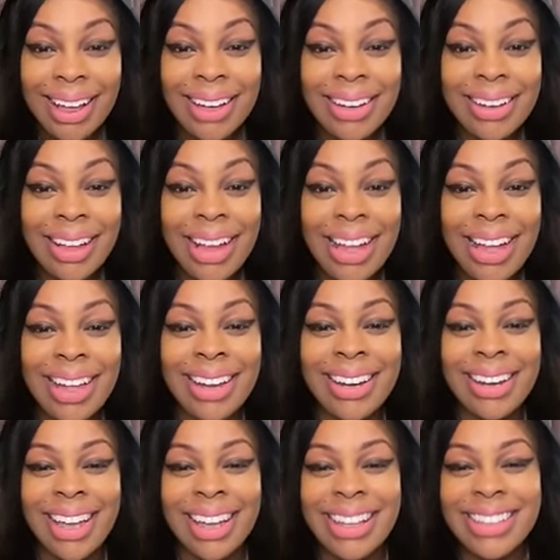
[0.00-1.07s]
Do I
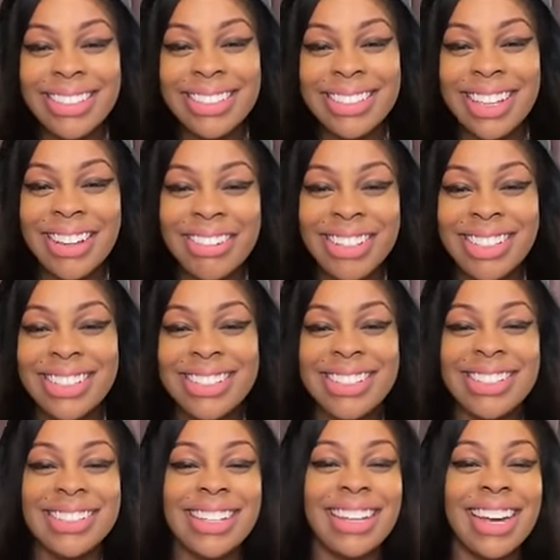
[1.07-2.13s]
have, like,
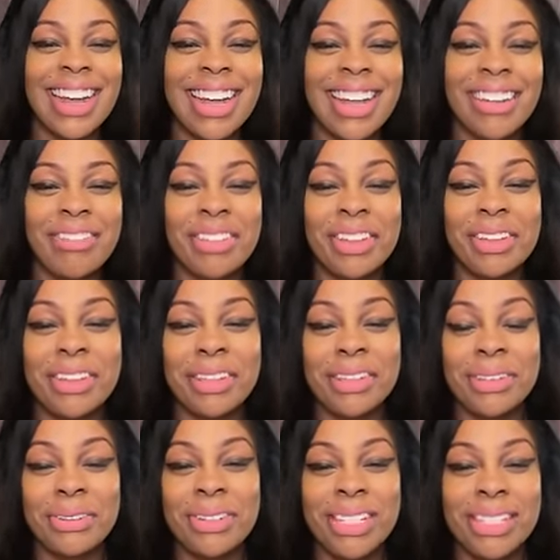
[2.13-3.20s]
she said, I have uh, the
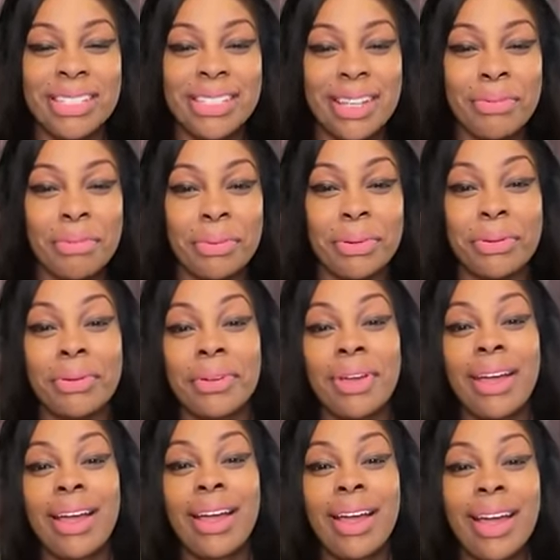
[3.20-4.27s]
cutest dimple.
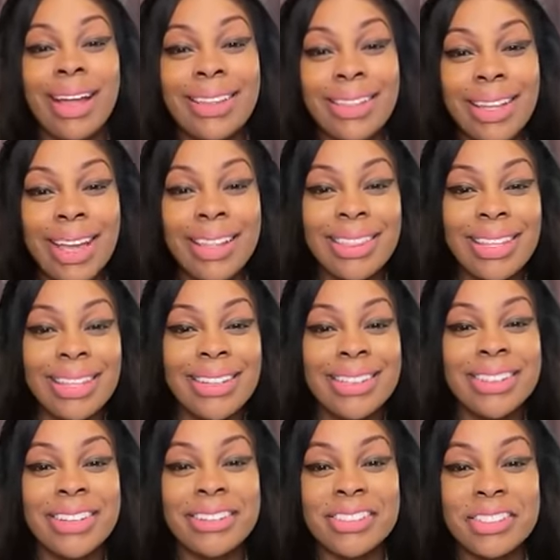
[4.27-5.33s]
I, th I
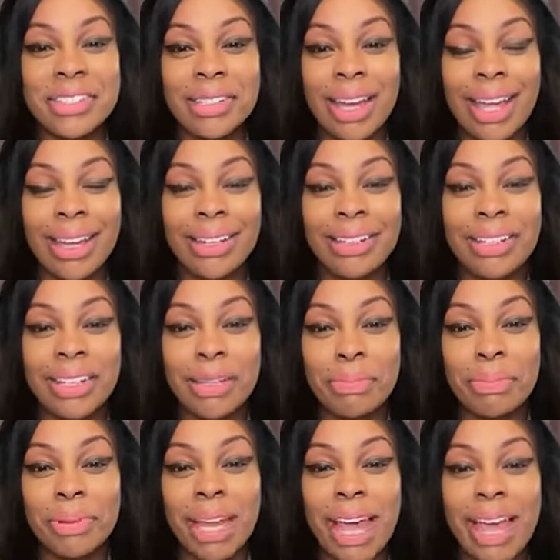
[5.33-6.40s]
think they're just like
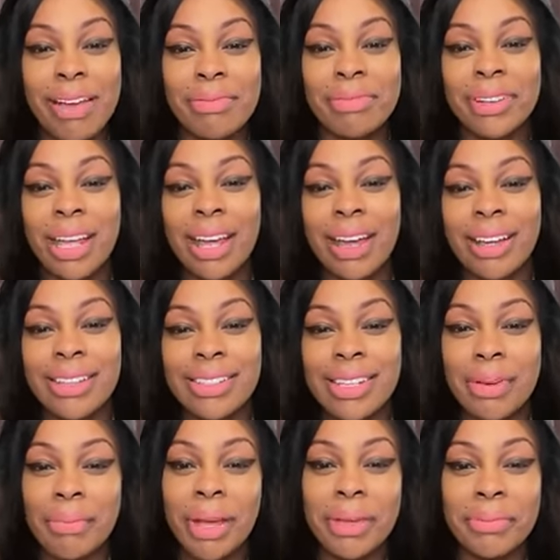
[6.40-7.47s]
deep laugh lines.
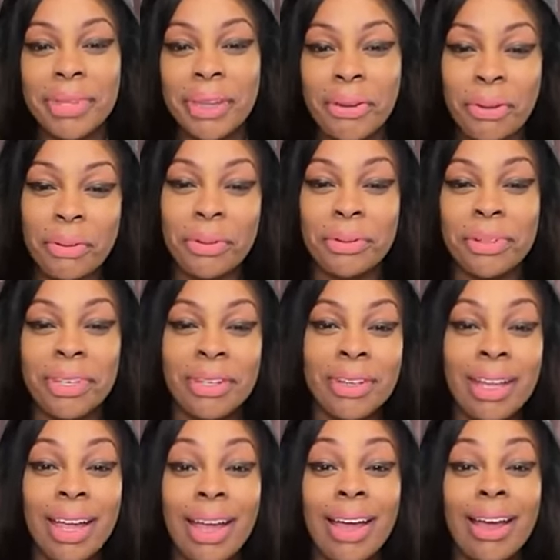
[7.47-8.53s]
I might be old
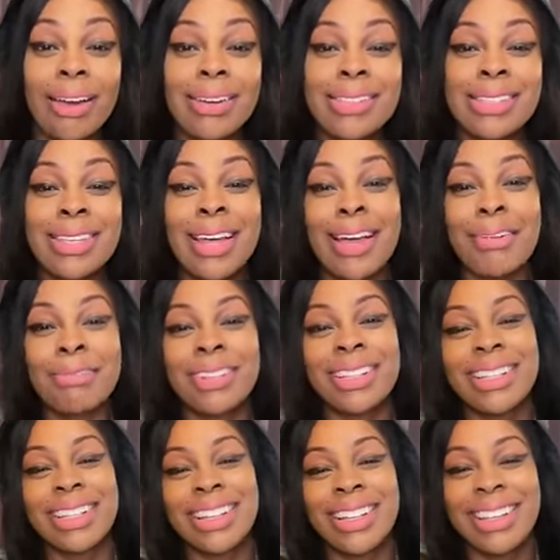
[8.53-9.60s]
or
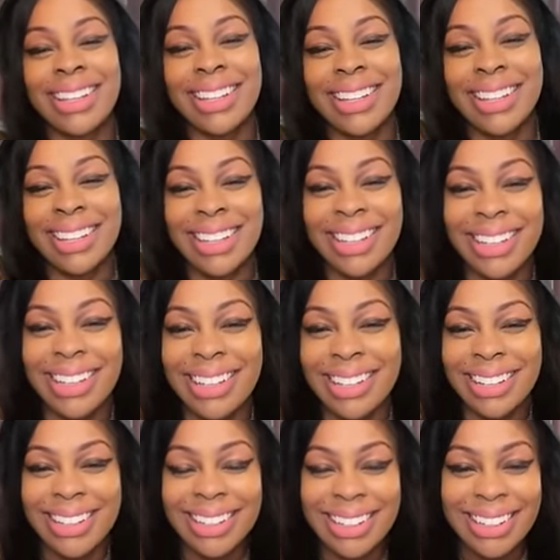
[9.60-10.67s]
something. Okay,
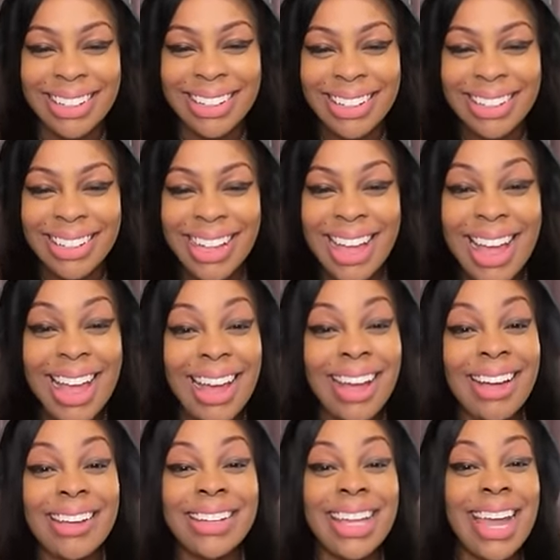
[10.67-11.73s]

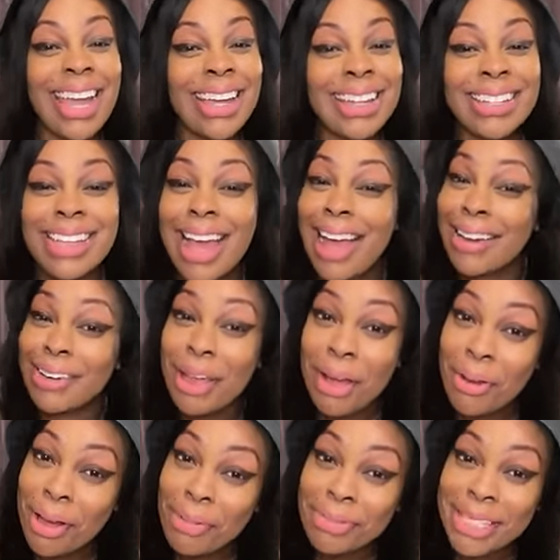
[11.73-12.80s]
because y'all
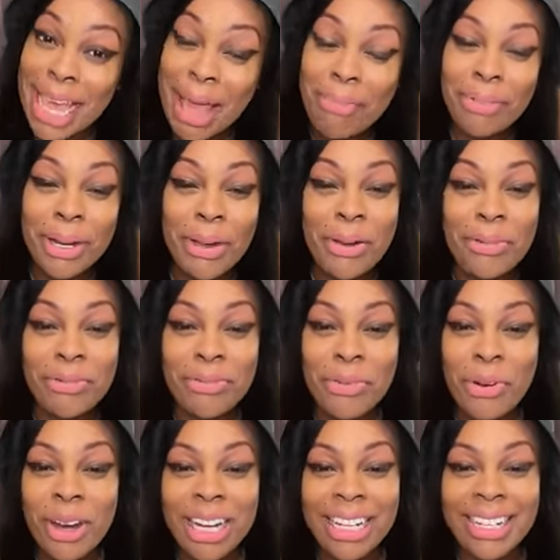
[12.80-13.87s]
know I'm tapping on
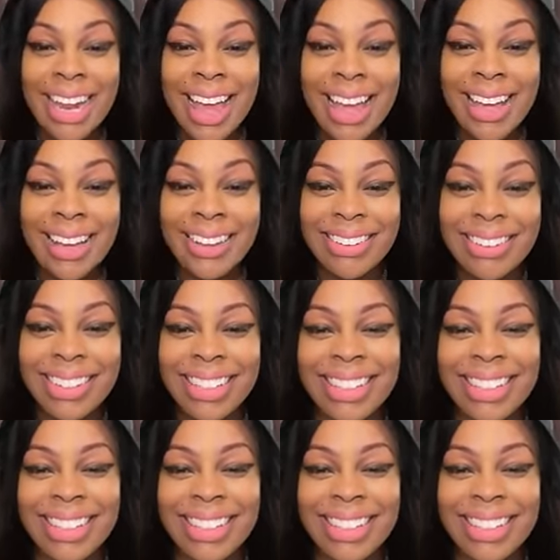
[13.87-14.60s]
forty now.